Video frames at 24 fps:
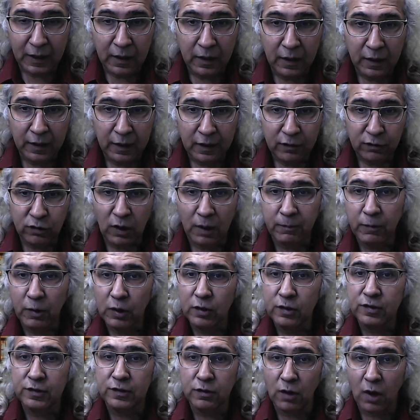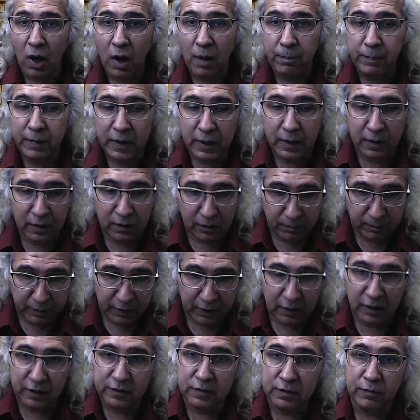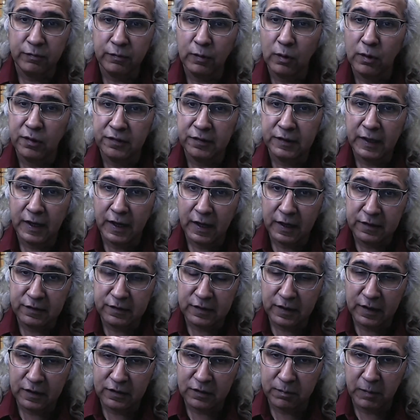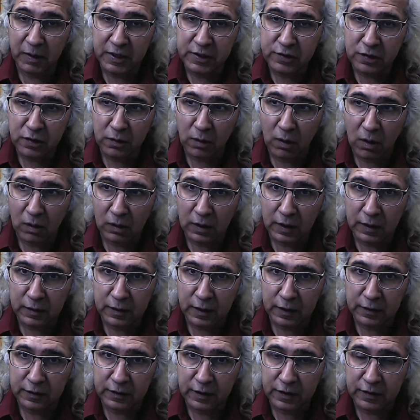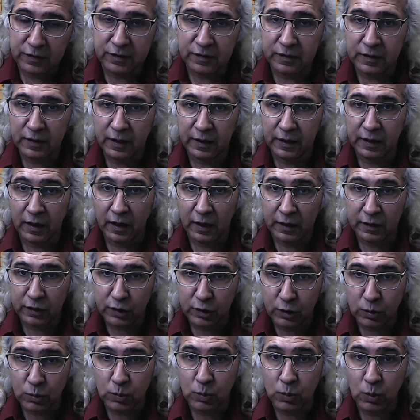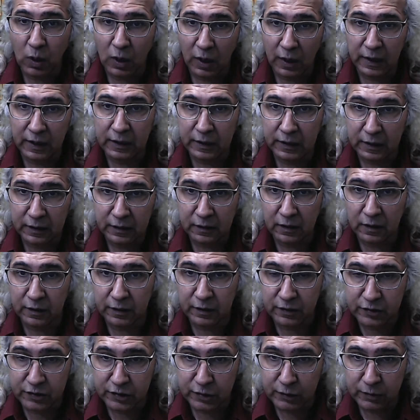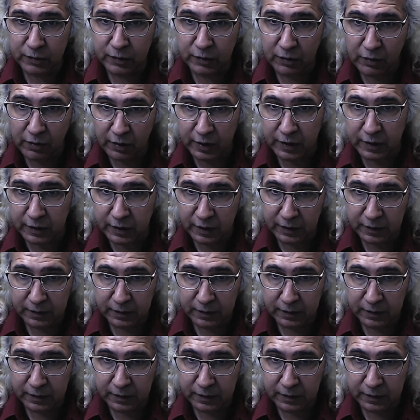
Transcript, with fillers: So I'm going to stop here because, of course, the essay is much longer than this, and I do highly encourage you to read it.